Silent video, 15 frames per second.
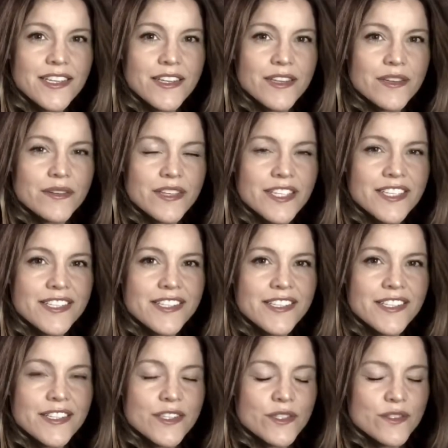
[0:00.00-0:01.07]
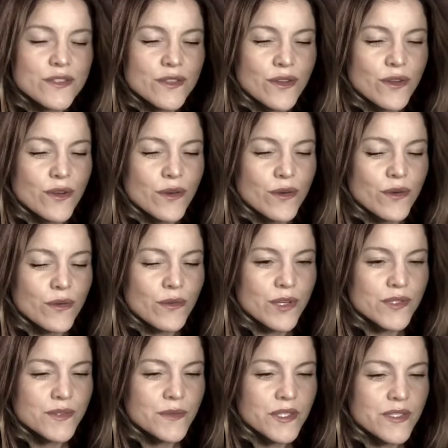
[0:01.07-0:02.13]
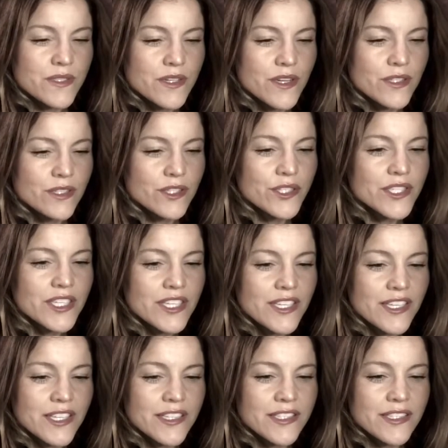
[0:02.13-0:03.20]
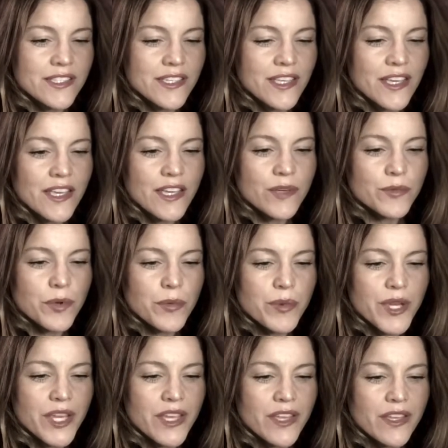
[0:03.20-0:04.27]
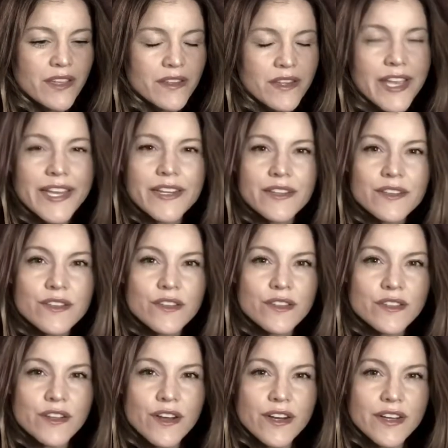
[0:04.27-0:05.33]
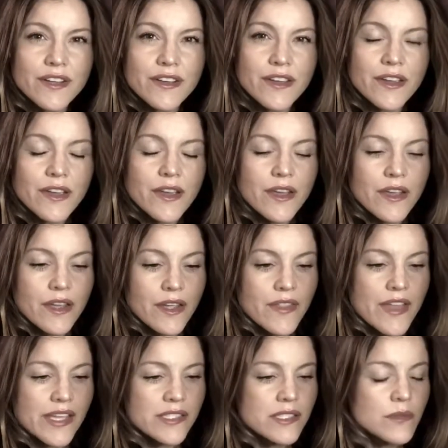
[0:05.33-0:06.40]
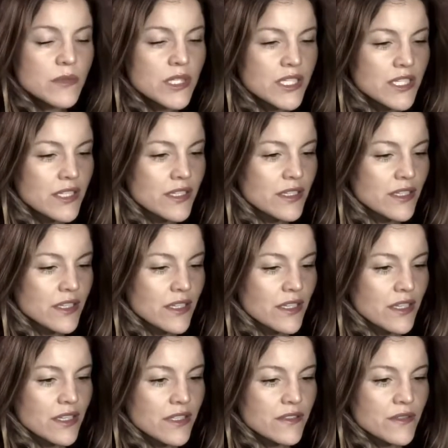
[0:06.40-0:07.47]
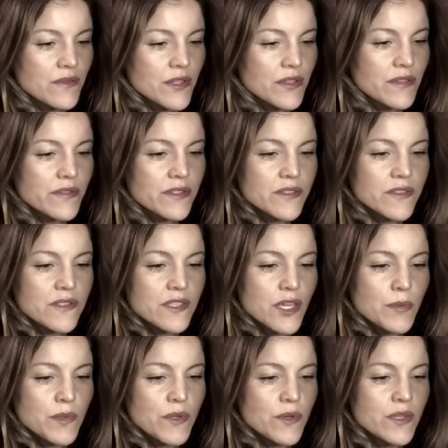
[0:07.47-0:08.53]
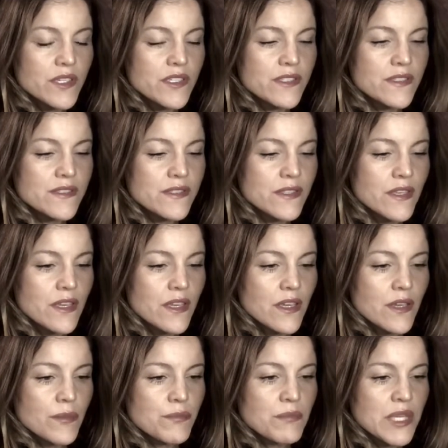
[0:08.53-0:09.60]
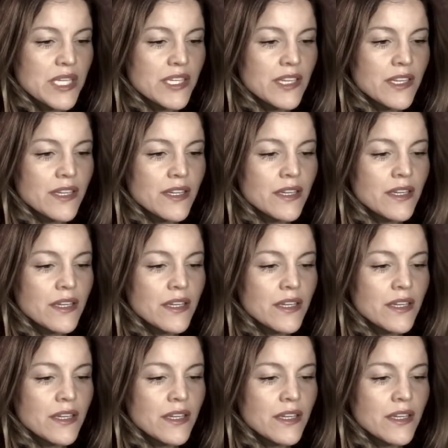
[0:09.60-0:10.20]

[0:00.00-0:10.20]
right? So once we start looking and digging in, we're bringing light into the dark. And that to me is the very first step towards meeting